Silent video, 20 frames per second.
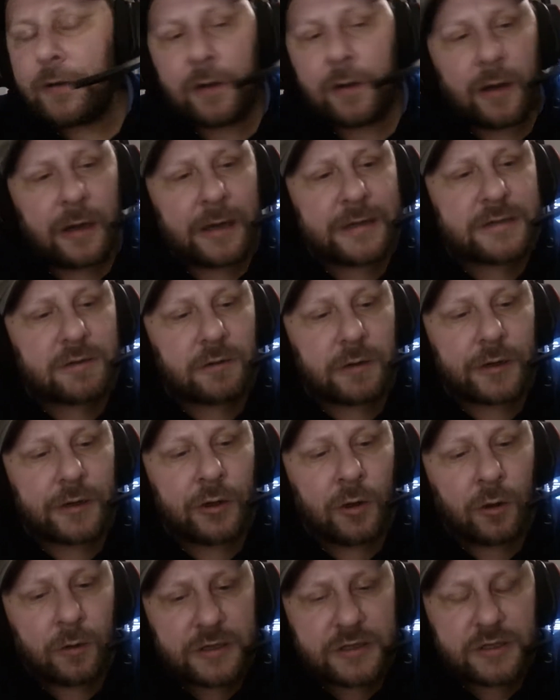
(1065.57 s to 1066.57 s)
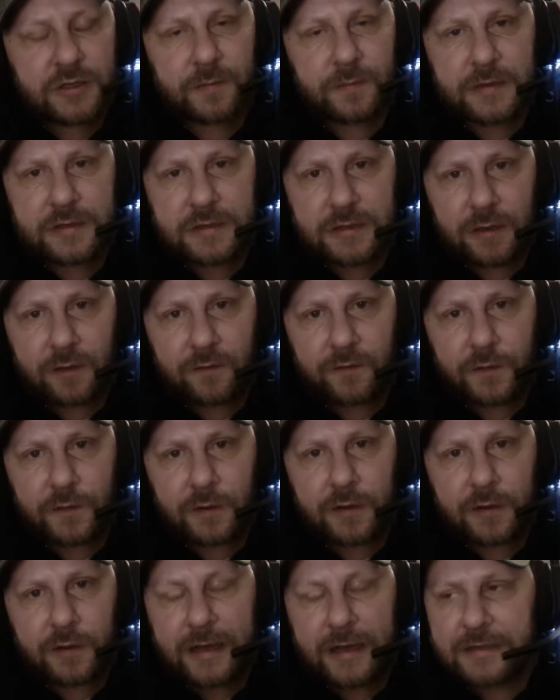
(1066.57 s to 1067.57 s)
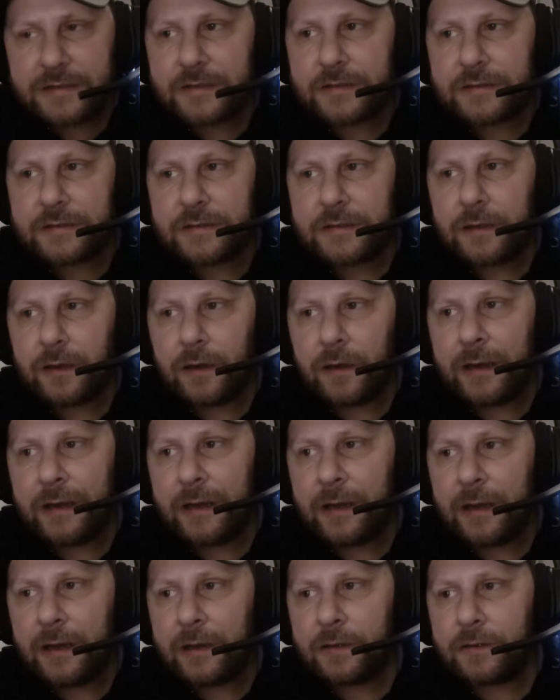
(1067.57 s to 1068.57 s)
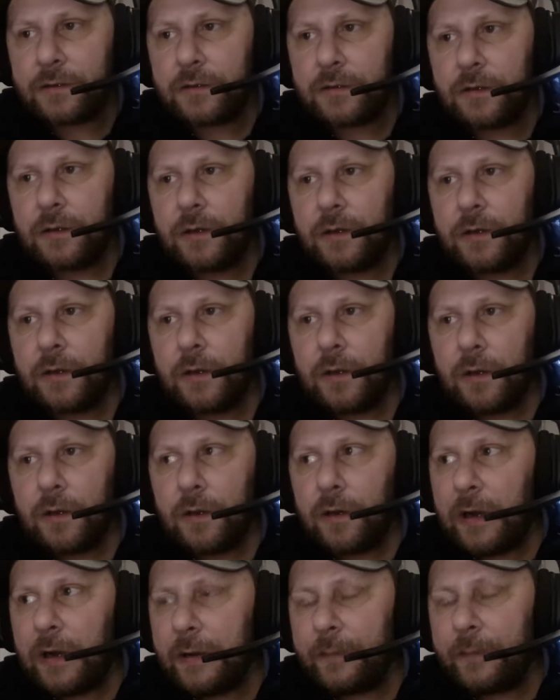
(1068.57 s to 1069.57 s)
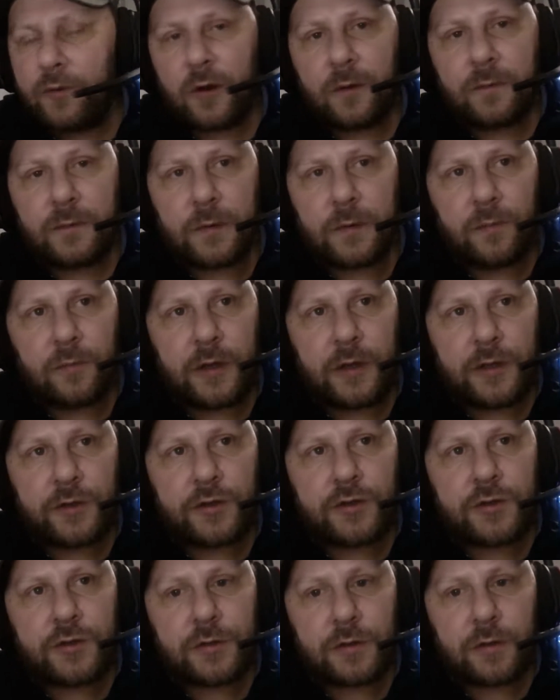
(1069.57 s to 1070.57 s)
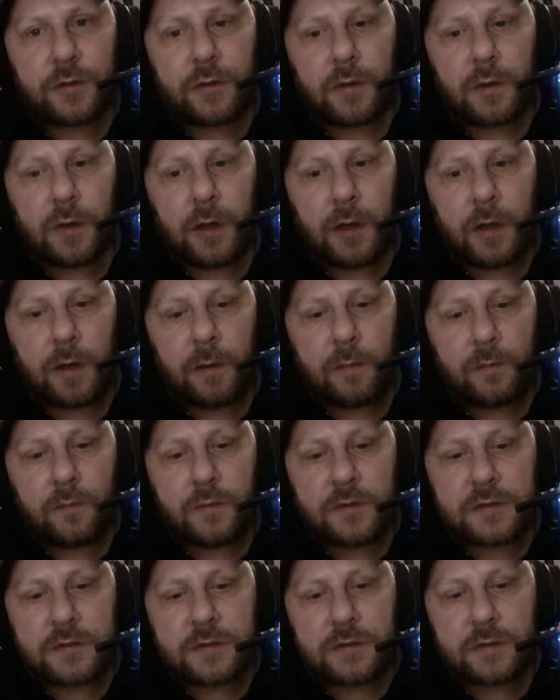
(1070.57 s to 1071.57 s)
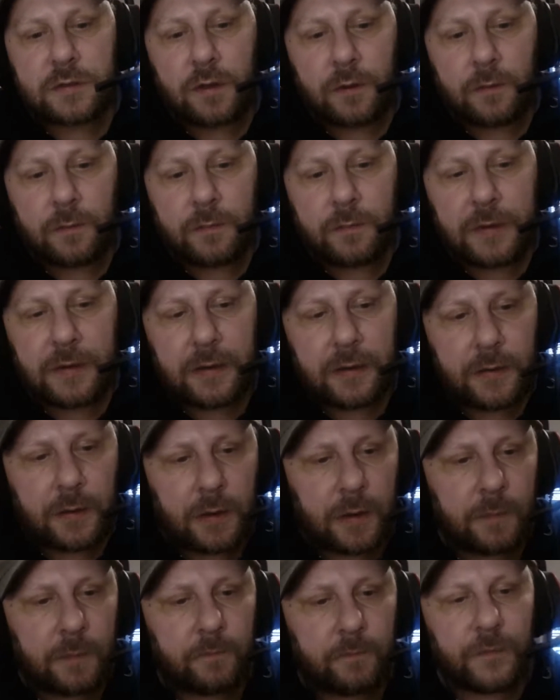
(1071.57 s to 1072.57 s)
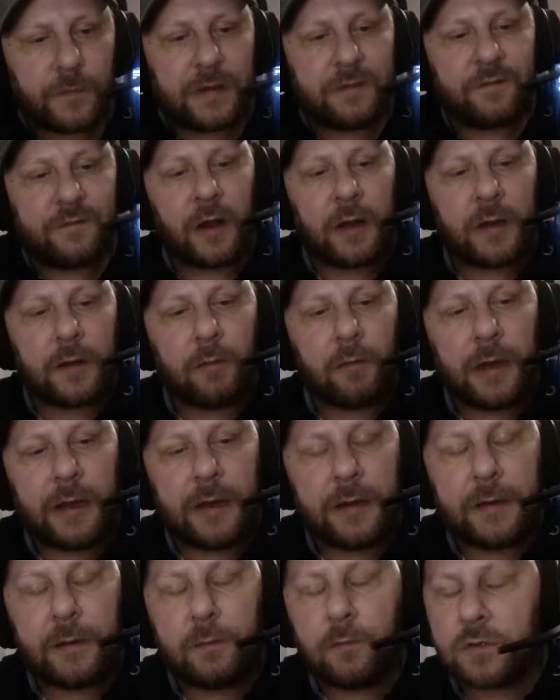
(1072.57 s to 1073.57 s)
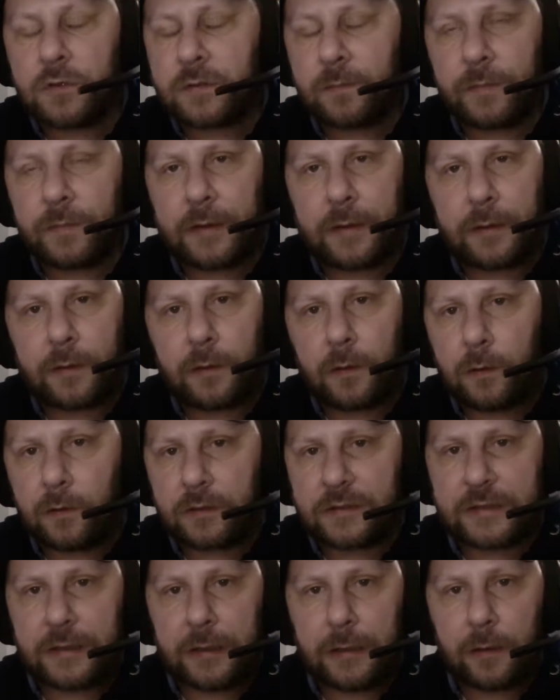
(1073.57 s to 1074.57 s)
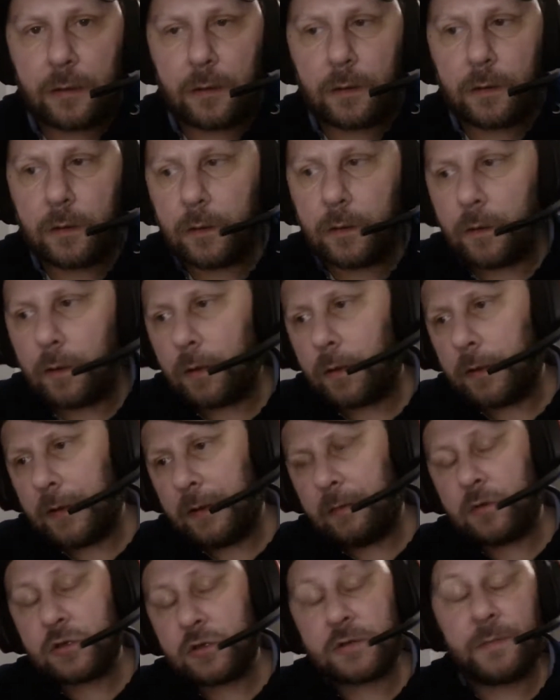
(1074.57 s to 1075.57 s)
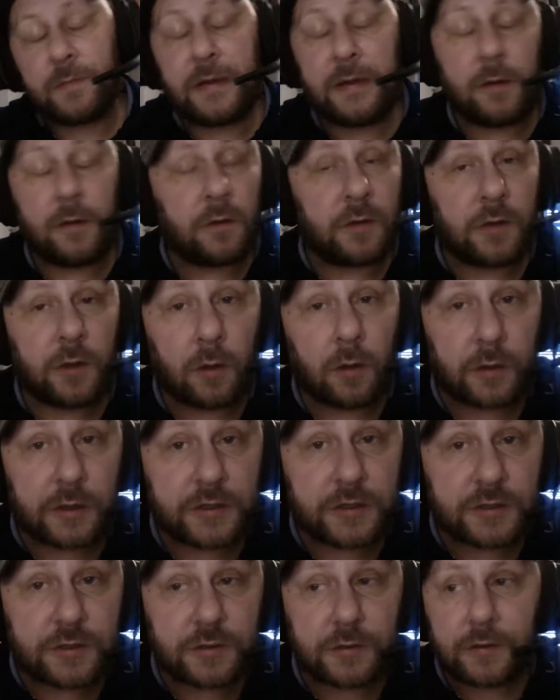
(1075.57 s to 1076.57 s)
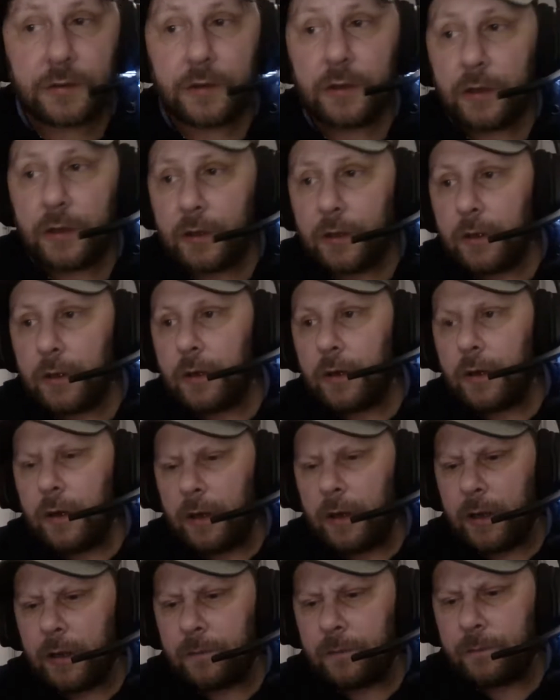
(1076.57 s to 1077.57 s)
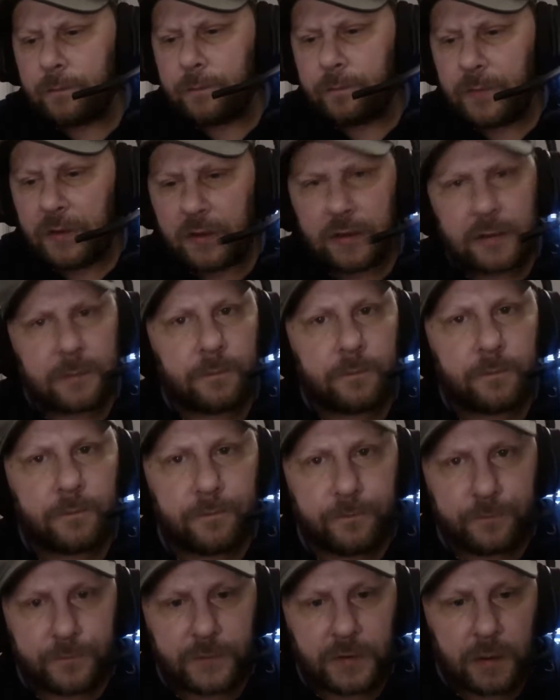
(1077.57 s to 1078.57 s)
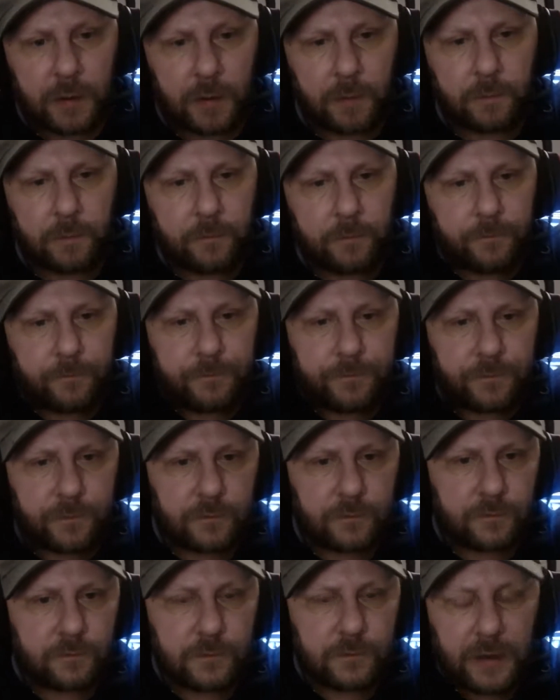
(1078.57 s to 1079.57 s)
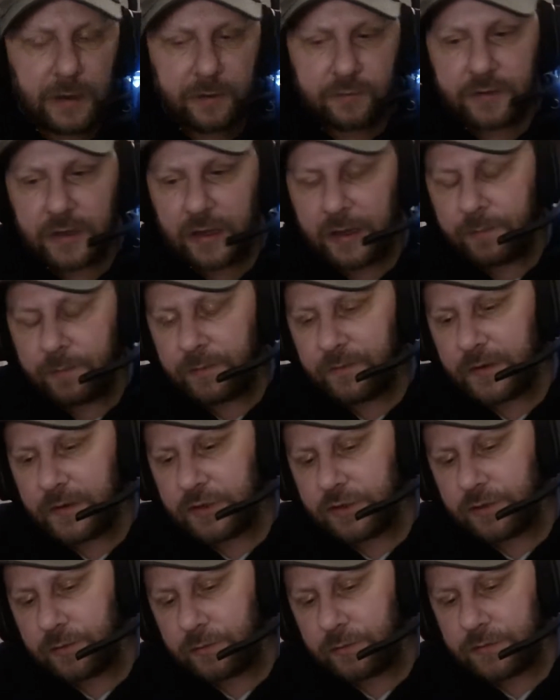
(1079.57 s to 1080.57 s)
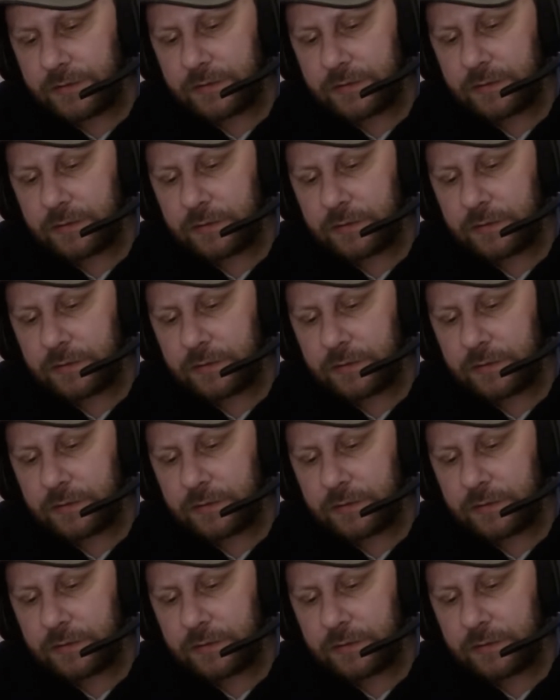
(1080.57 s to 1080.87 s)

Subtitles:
had to acknowledge to myself that yes, I had a problem which was not being evaluated. It wasn't being looked at. It wasn't being acknowledged by um, healthcare professionals,